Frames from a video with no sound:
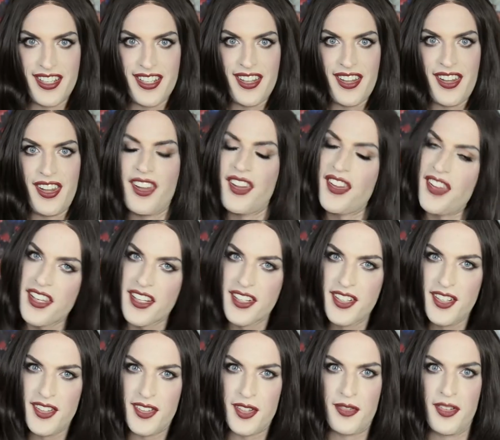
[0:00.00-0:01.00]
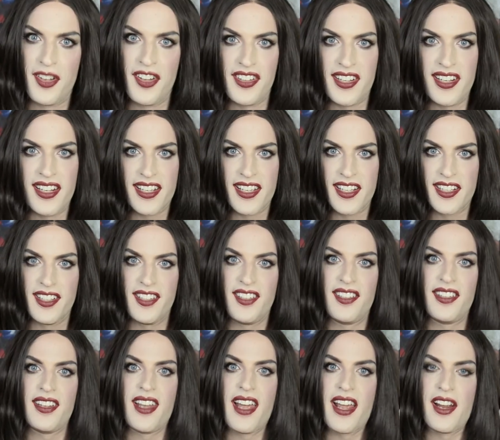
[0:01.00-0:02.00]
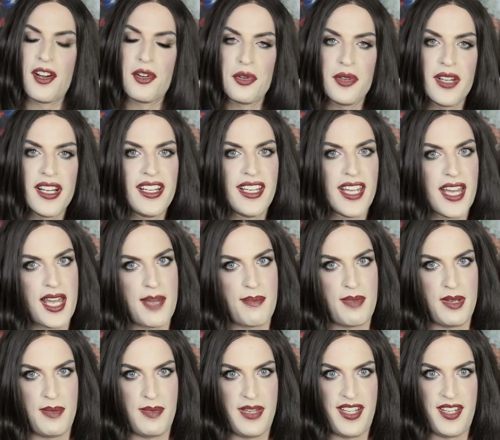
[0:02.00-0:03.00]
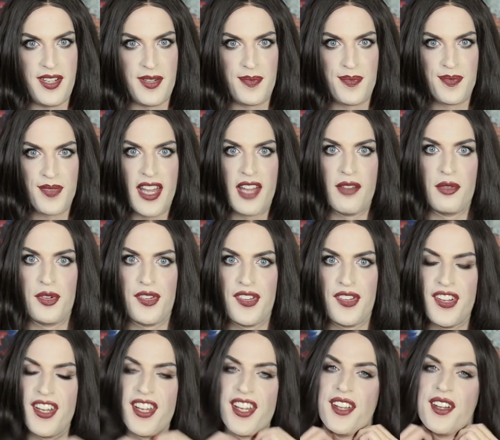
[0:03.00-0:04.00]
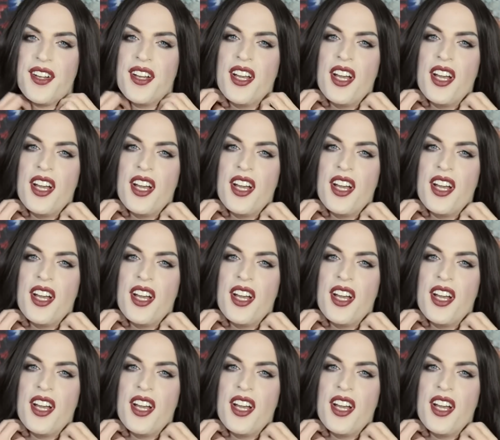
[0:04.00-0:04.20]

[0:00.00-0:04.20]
The thickness of the silicone is really a happy medium, I would say.